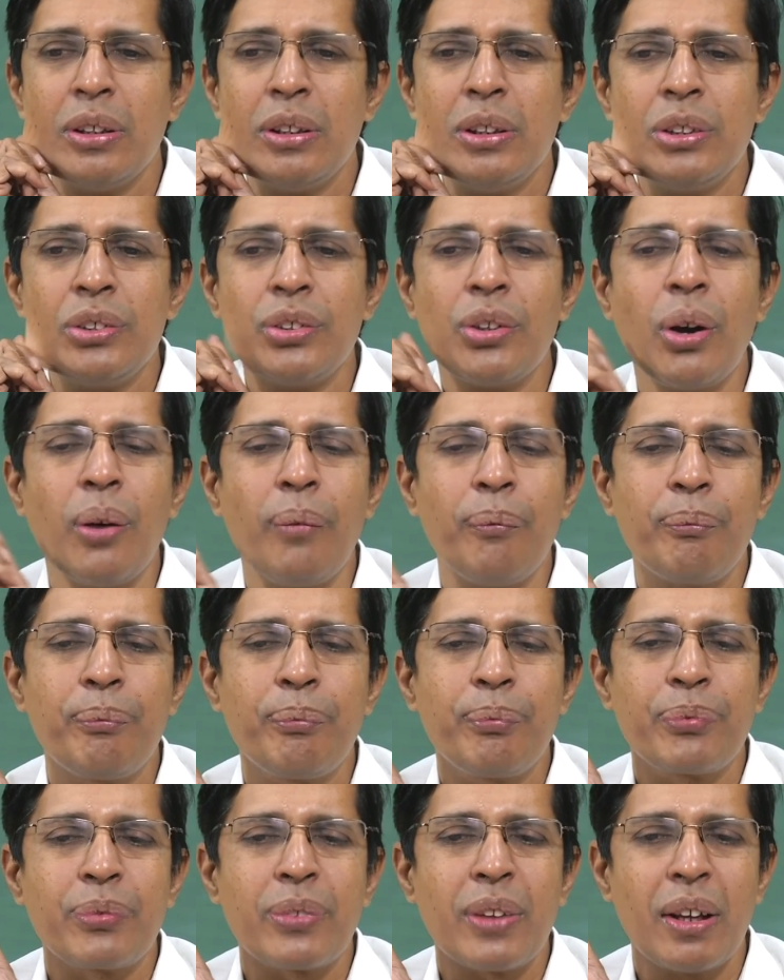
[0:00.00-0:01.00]
So,
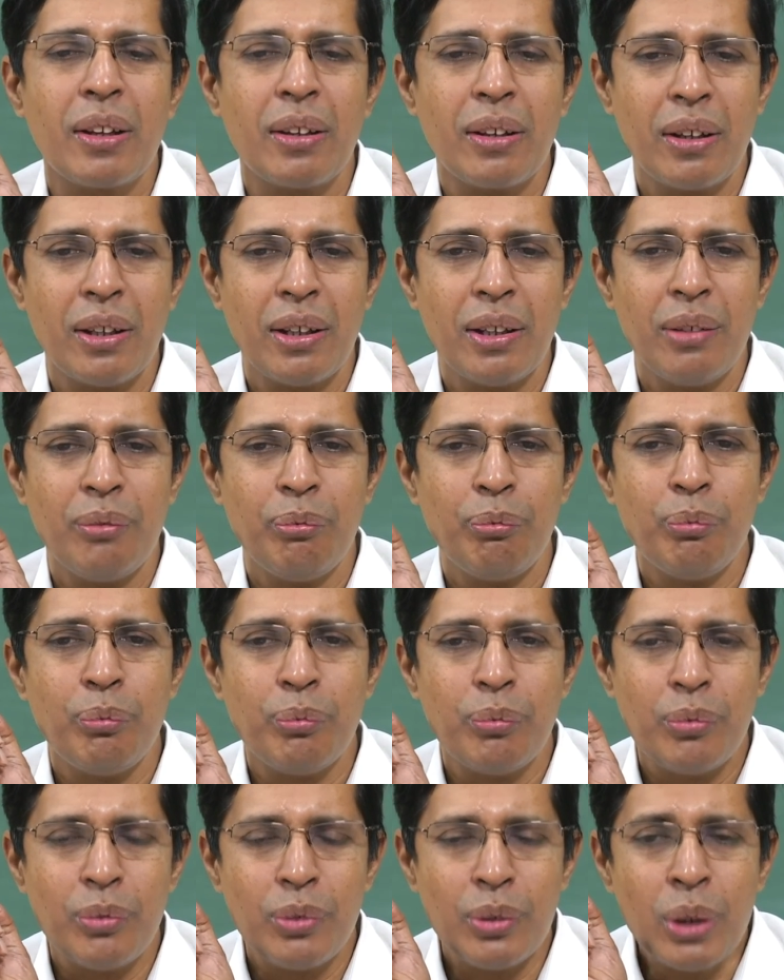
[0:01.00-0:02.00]

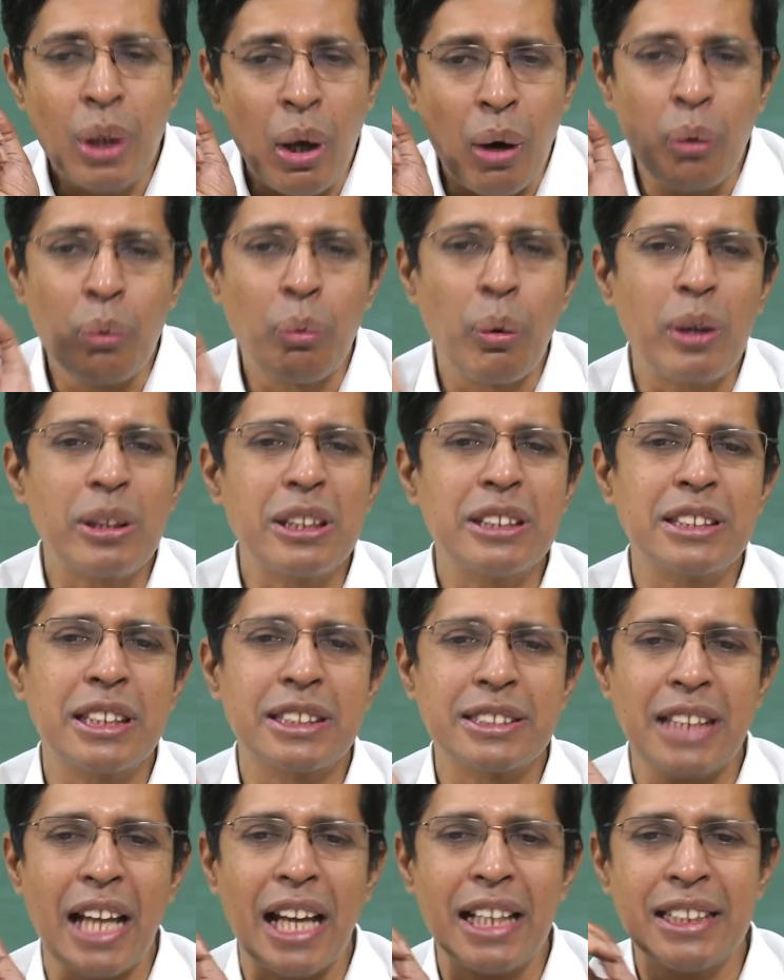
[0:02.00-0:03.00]
now what is the
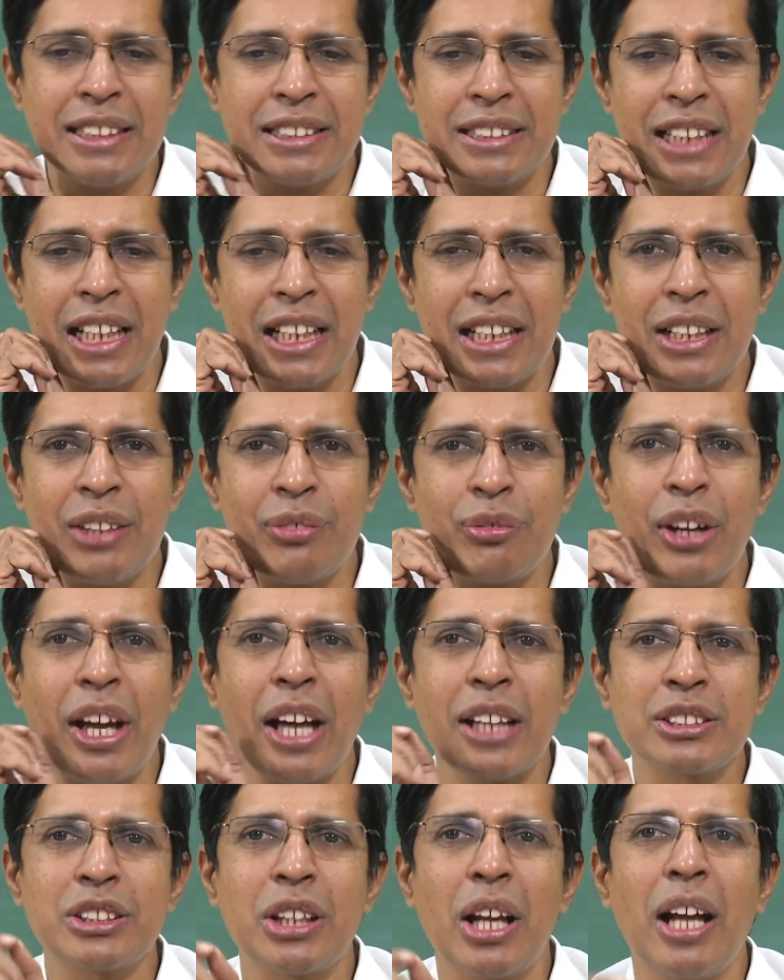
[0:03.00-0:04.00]
challenge here? If
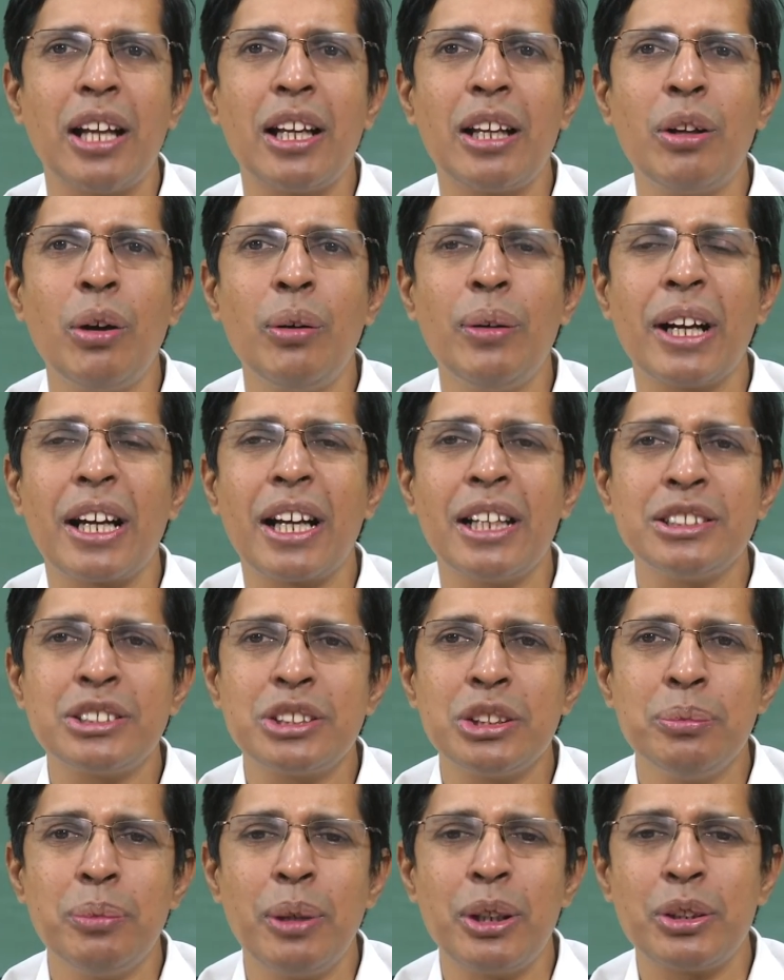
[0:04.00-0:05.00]
I allow a
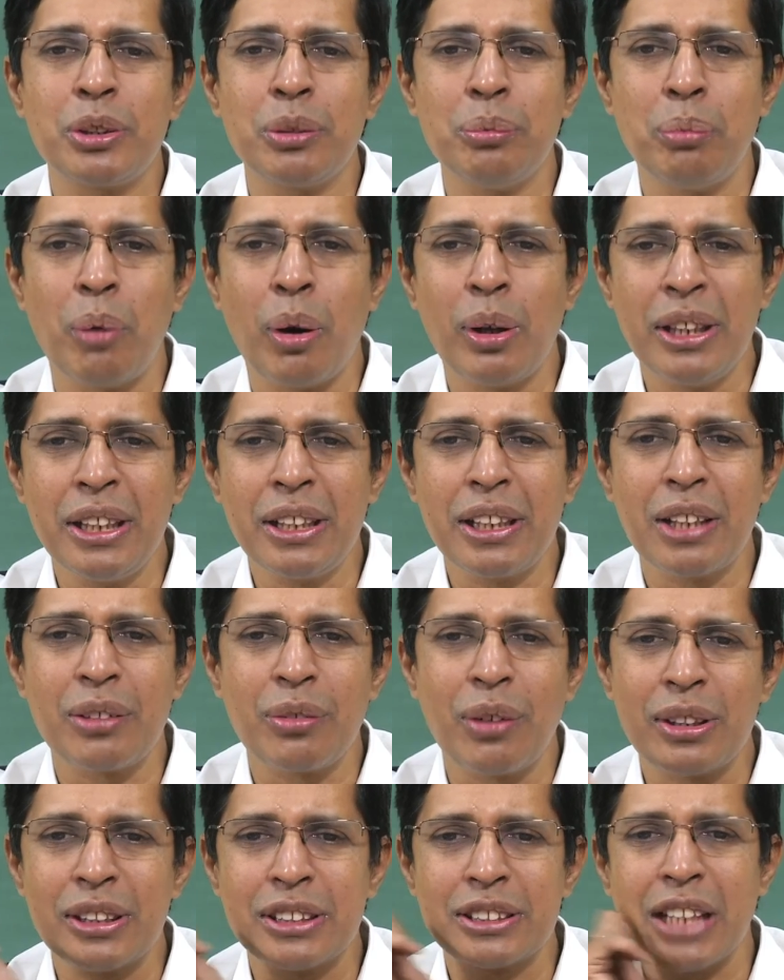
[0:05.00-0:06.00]
consumer to monitor
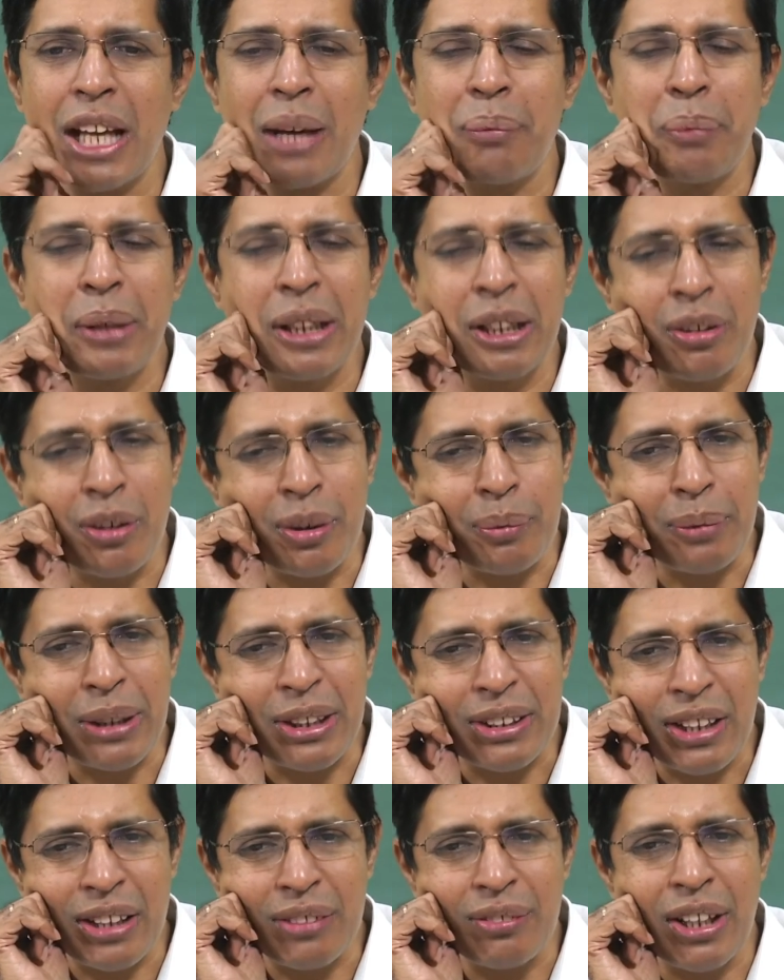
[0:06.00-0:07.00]
what is happening on my
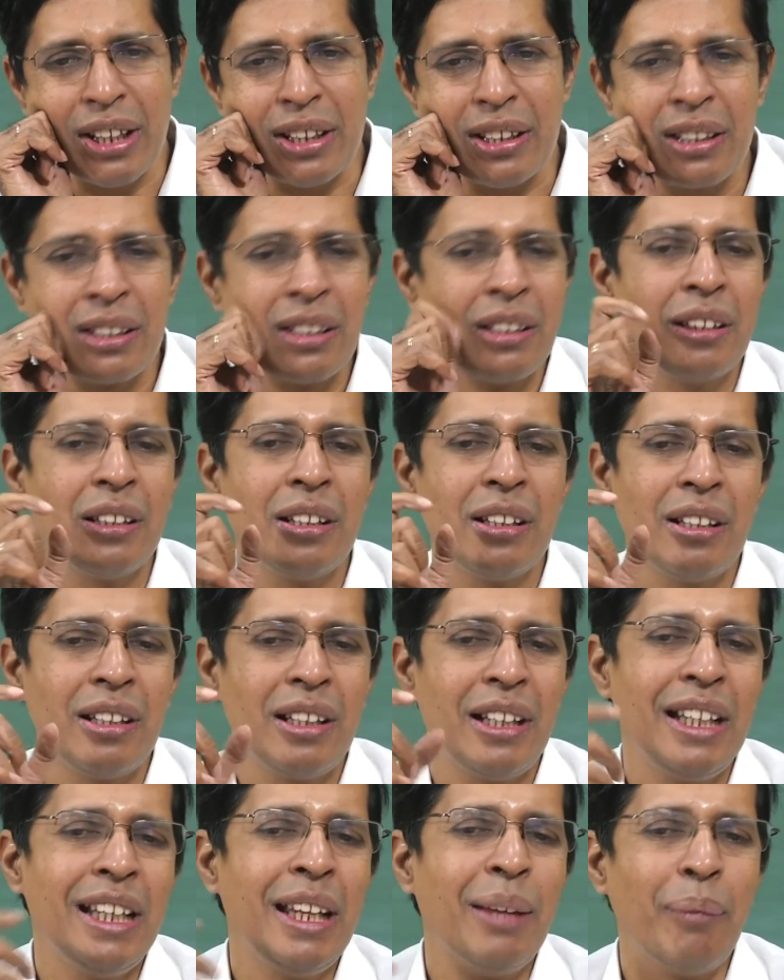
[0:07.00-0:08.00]
server
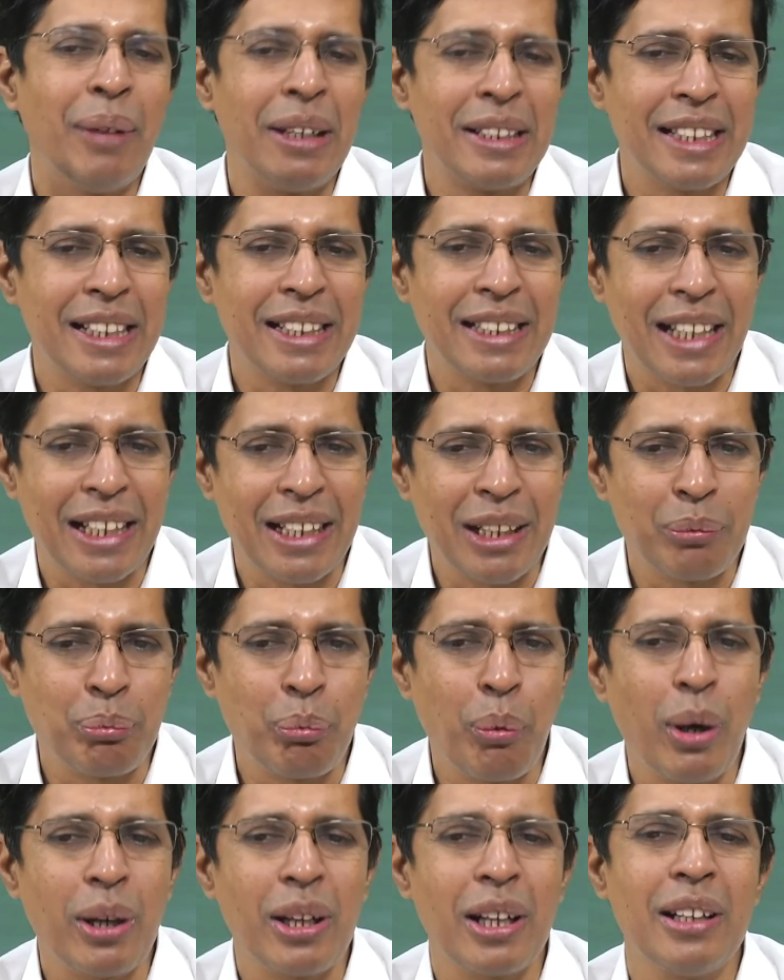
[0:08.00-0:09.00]
in a multi-tenant
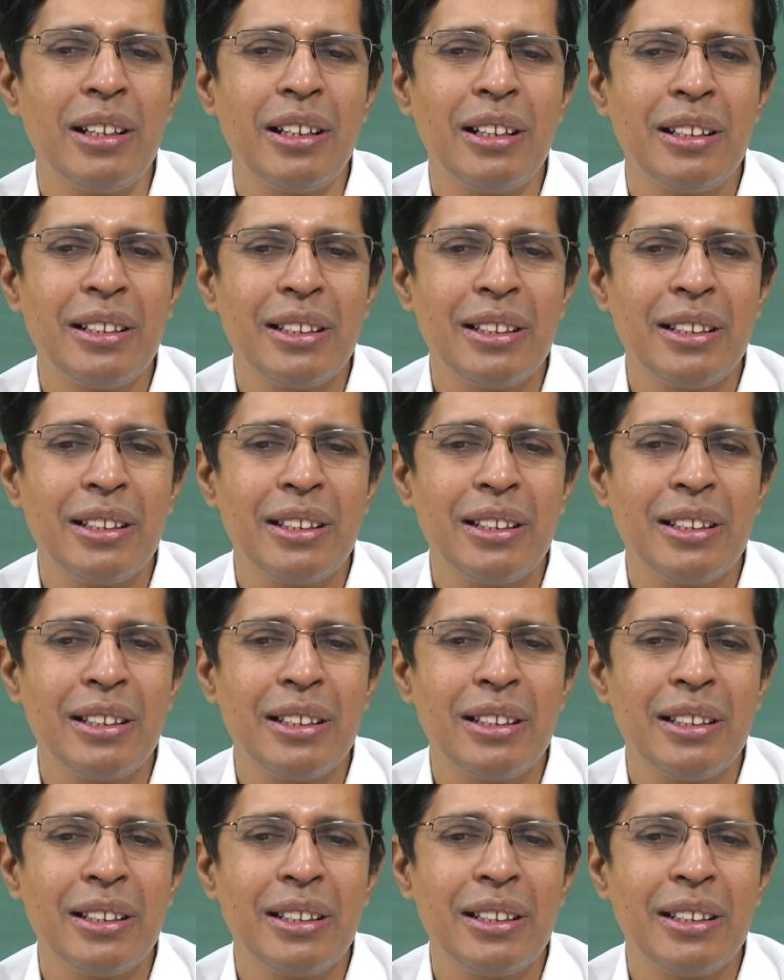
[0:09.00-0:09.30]
model,